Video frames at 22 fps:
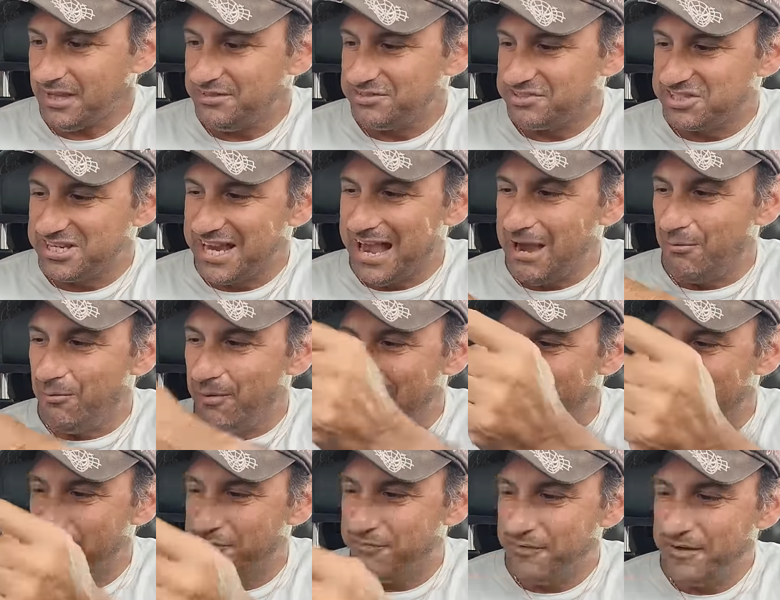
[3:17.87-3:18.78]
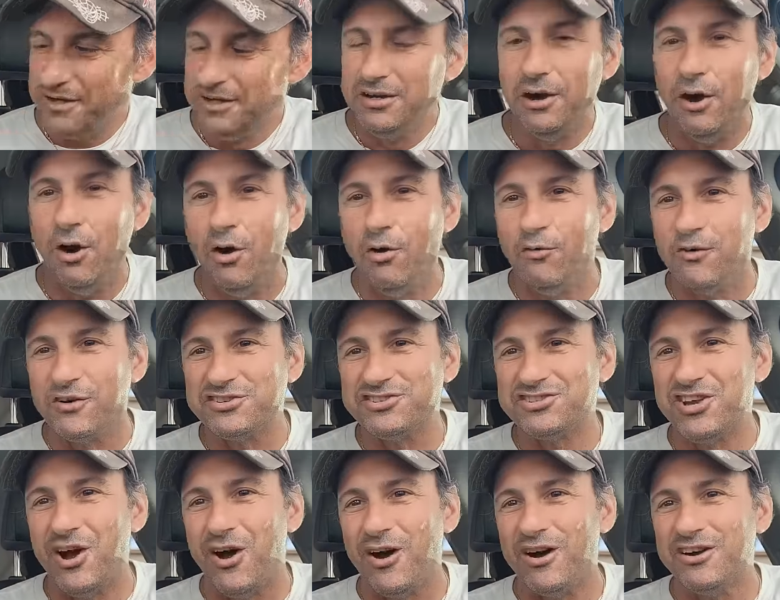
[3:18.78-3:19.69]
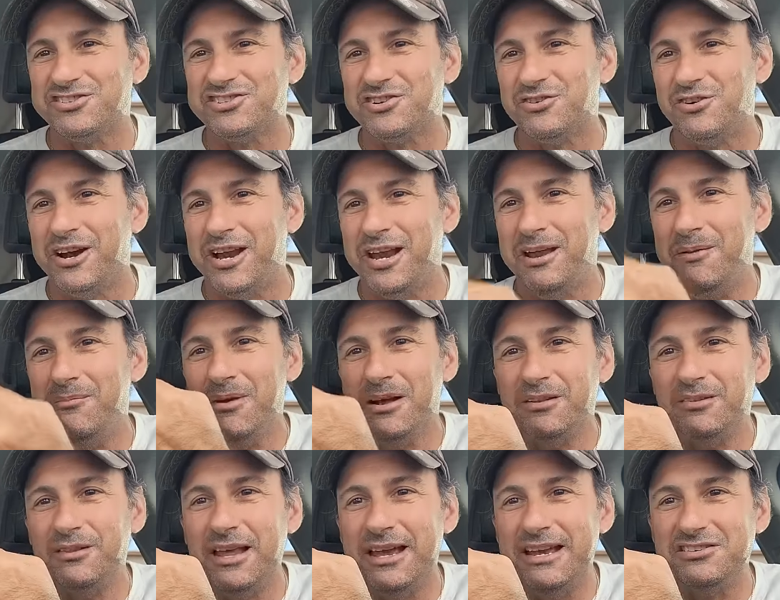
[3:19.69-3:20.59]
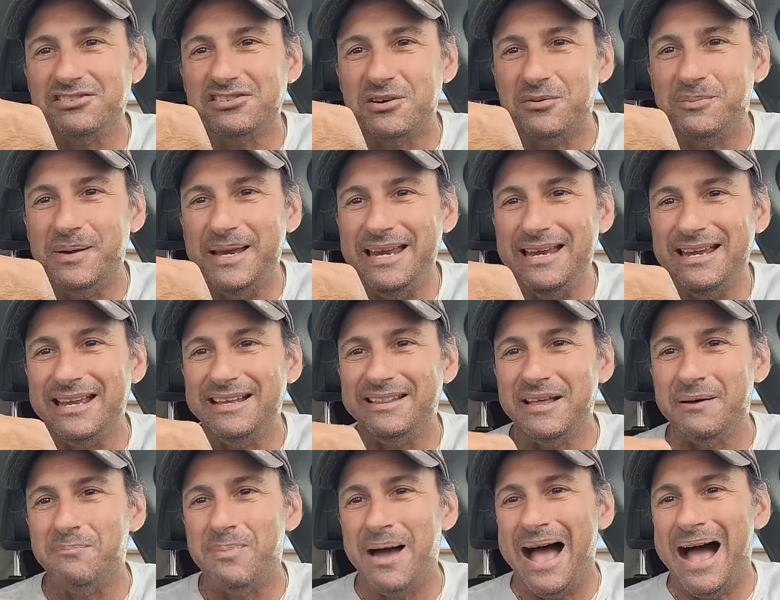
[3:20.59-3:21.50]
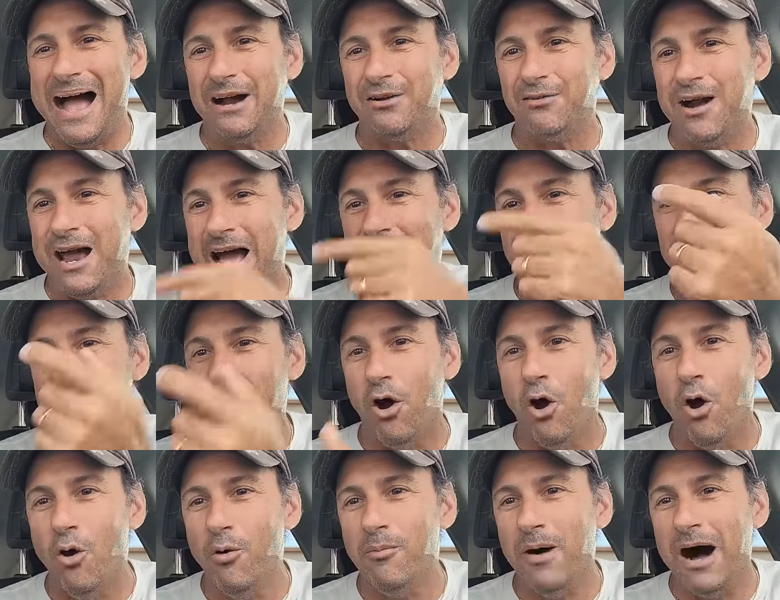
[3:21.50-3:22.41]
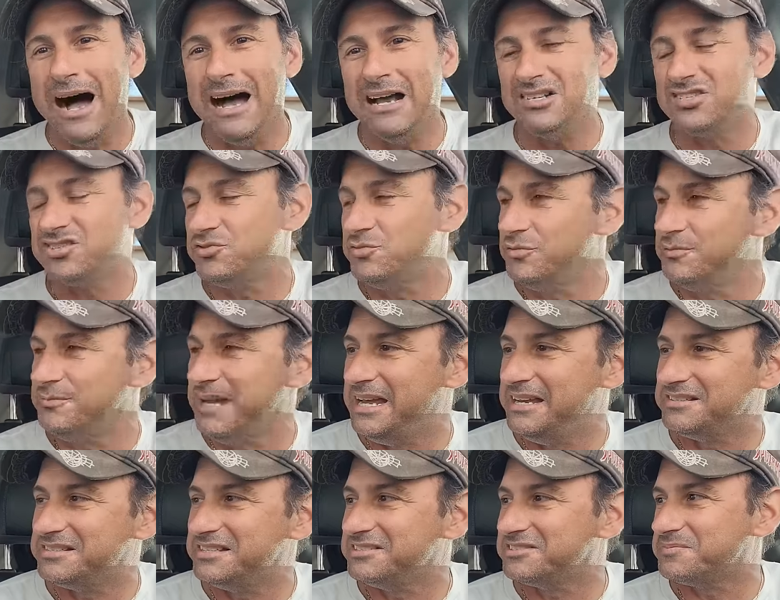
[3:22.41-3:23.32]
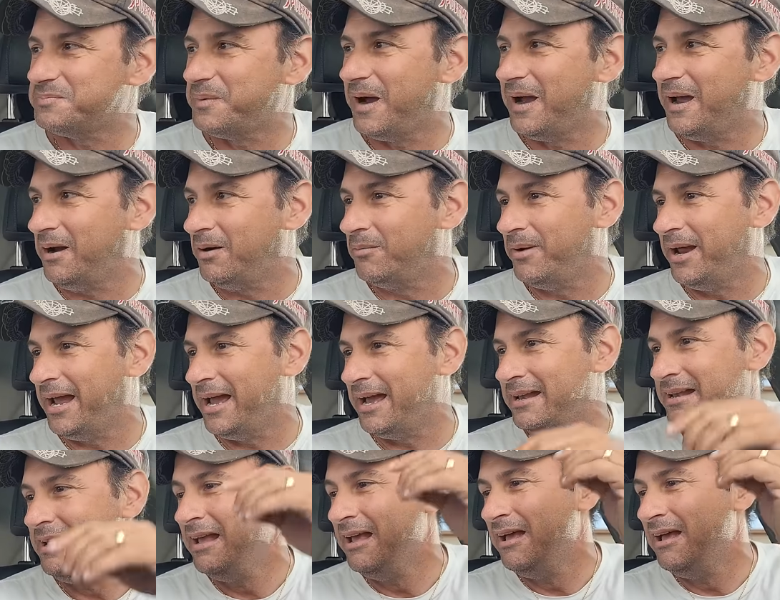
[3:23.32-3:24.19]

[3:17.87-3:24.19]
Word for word: Soundwave over Starscream, Laserbeak in the background, homage oh to Amazing Spider-Man.